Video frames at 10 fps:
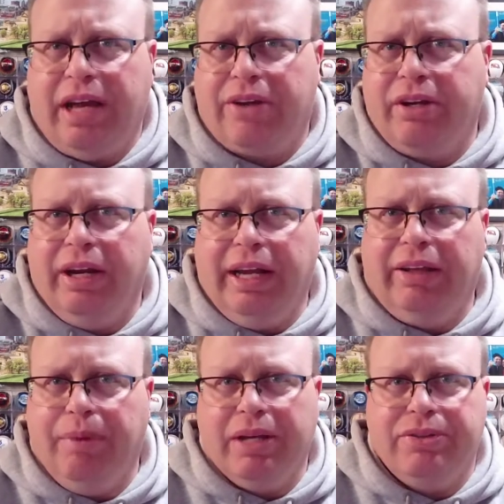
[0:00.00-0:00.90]
on a daily
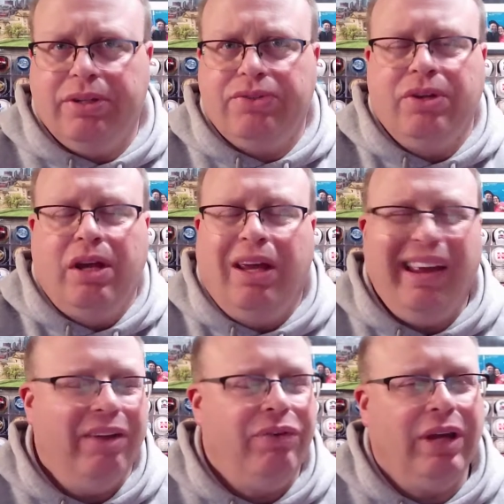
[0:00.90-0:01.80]
basis.
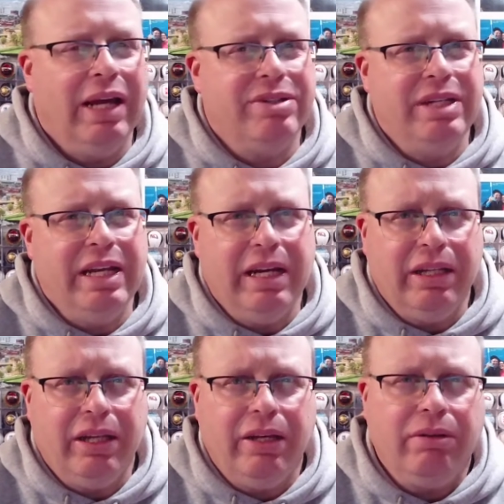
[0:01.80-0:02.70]
And if you guys need
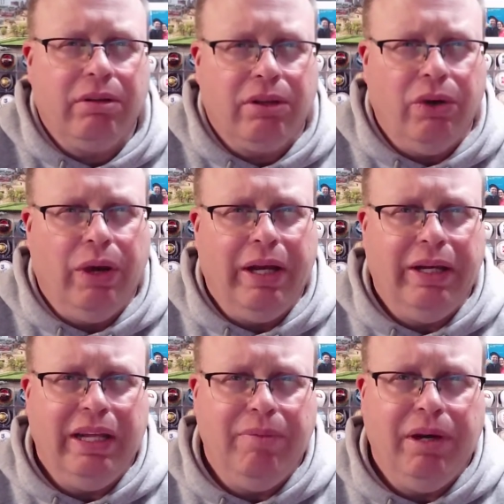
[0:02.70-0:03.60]
anything, go ahead and
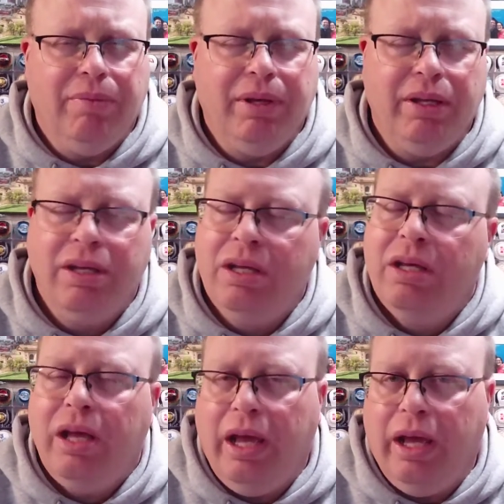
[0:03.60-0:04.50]
email me
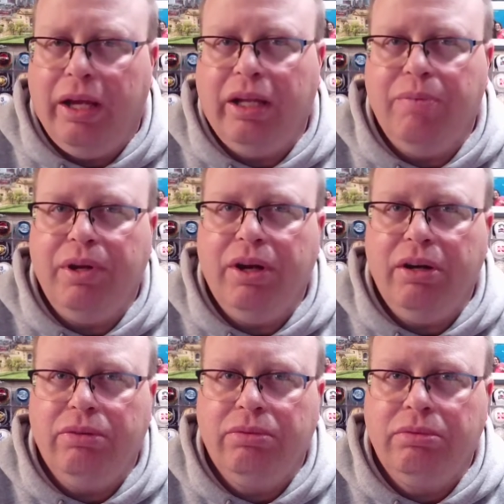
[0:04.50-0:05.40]
and let me
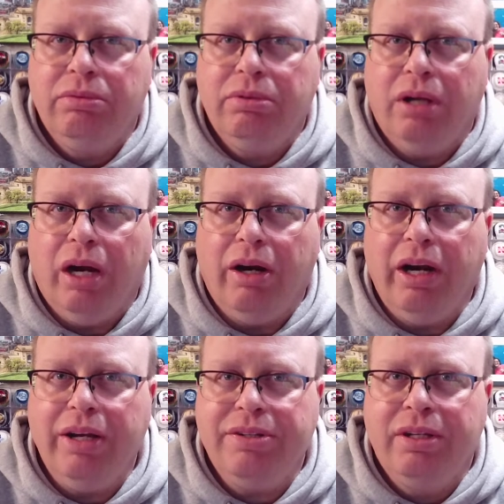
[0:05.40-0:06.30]
know. All
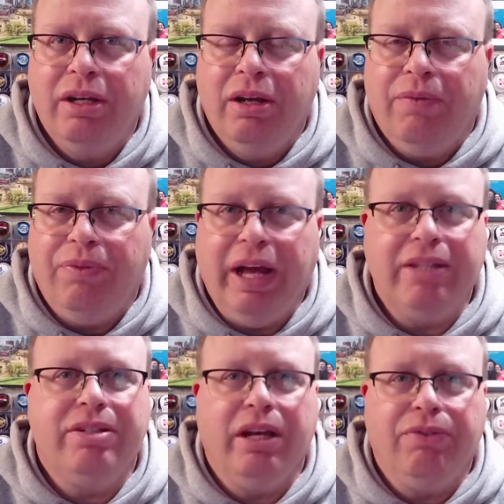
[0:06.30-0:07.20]
right.
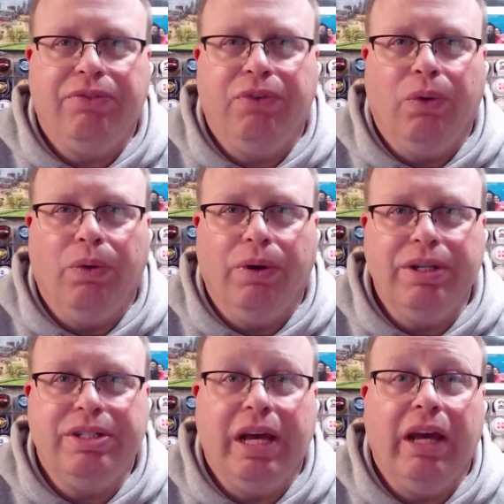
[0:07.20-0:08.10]
That's it for
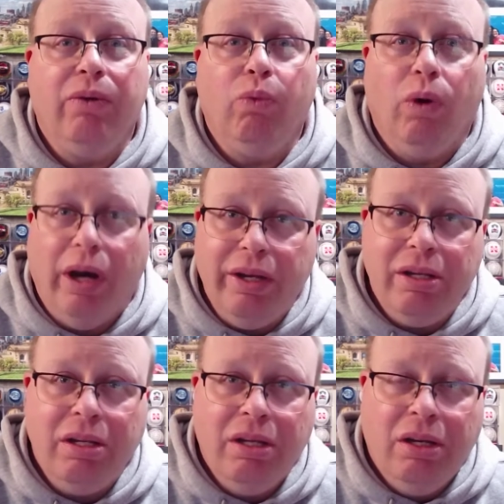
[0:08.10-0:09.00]
day 1.
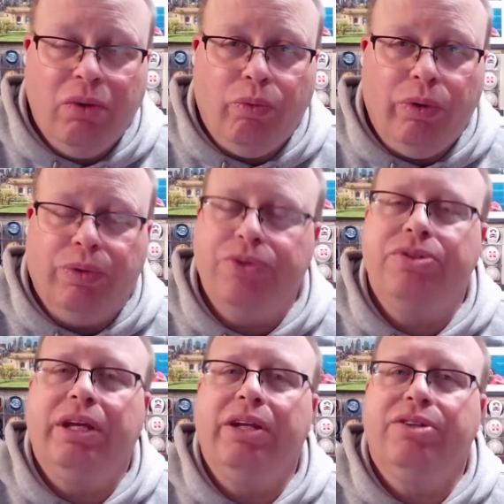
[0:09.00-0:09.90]
We will
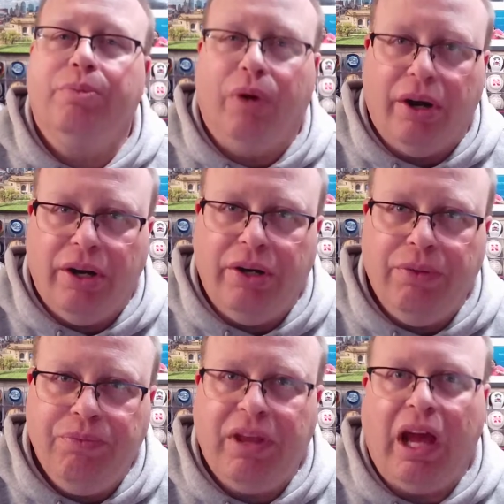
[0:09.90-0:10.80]
see you tomorrow.
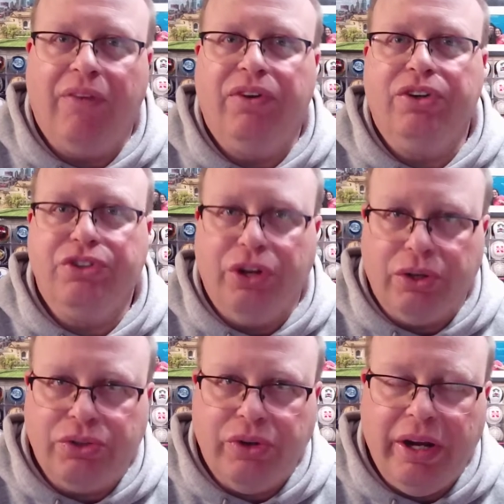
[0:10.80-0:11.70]
Have your
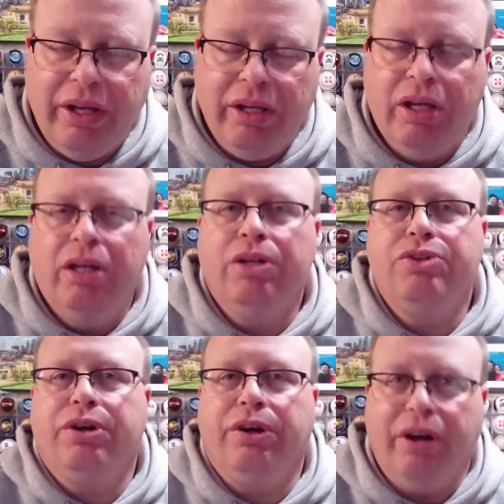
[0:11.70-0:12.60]
jokes ready,
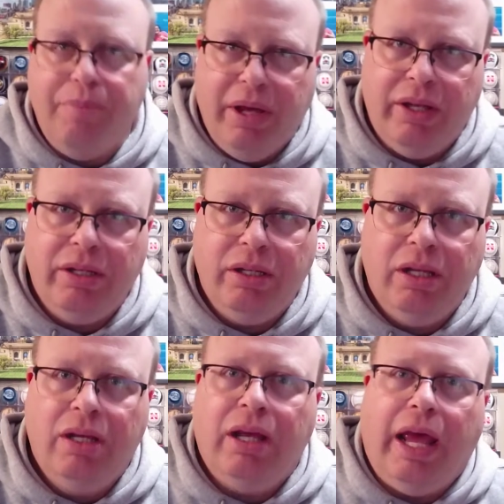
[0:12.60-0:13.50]
turn them in,
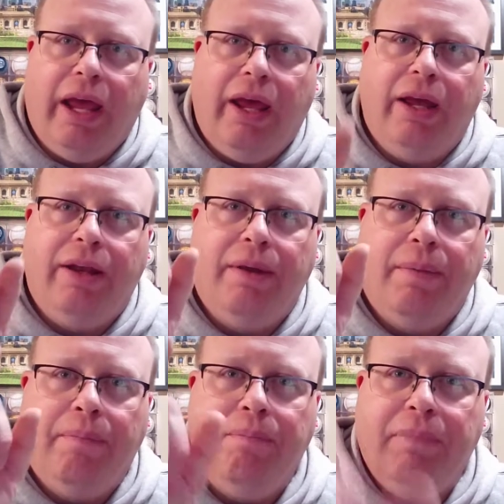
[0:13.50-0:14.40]
and
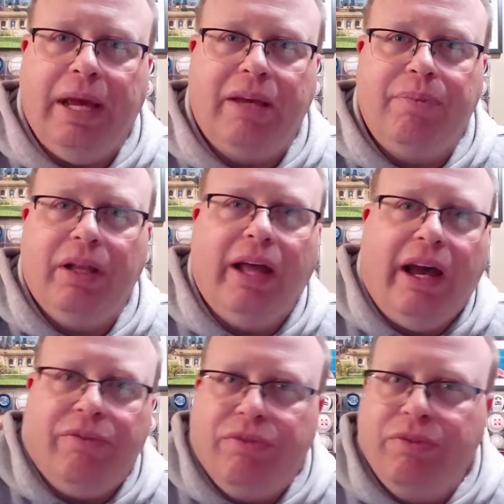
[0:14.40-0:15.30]
make me laugh.